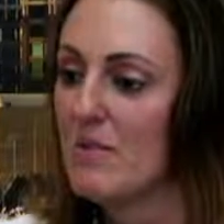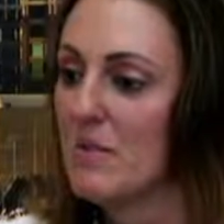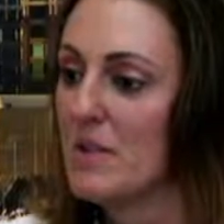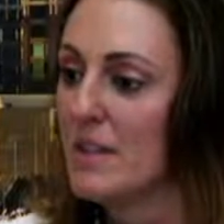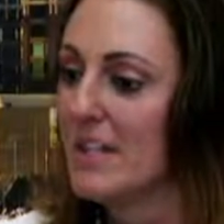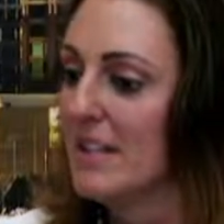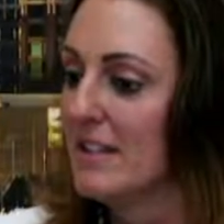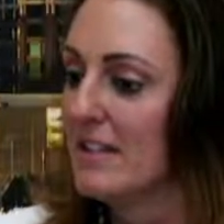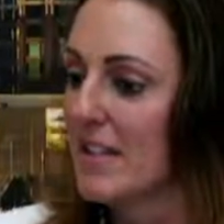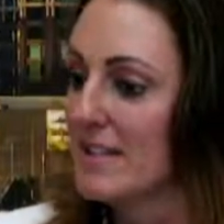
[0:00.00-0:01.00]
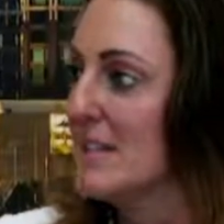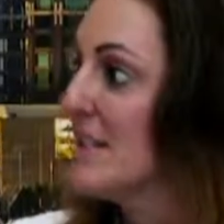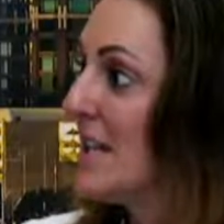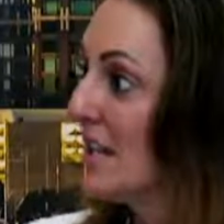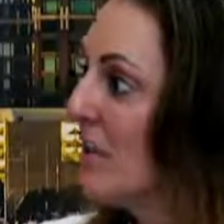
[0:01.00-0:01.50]
really lays in the
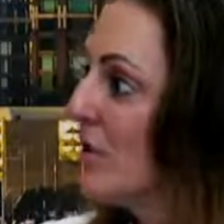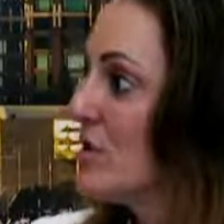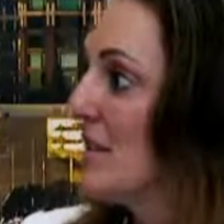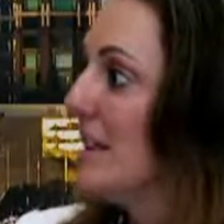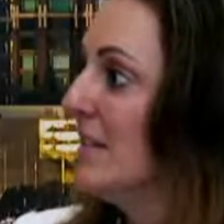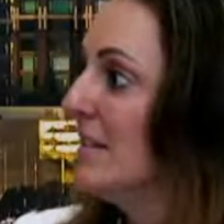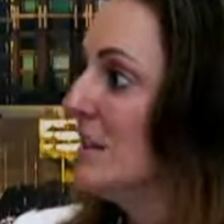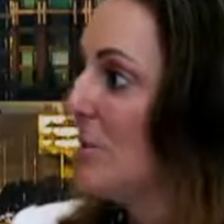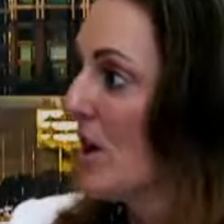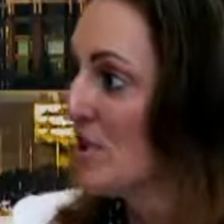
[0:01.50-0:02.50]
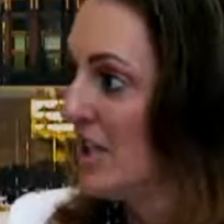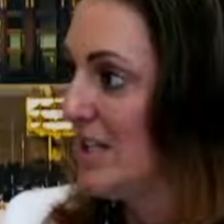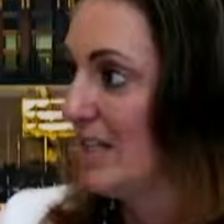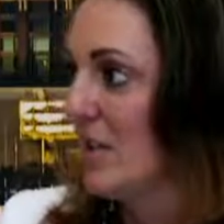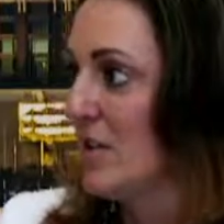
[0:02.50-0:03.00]
technology, the blockchain
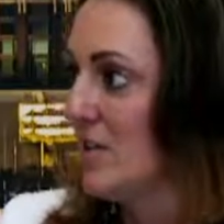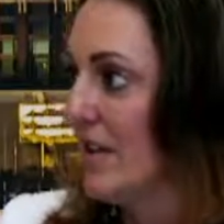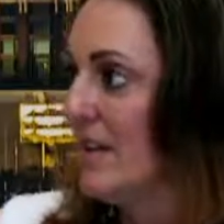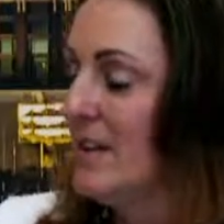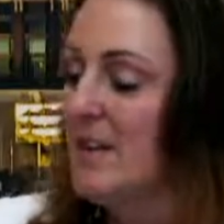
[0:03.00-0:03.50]
technology.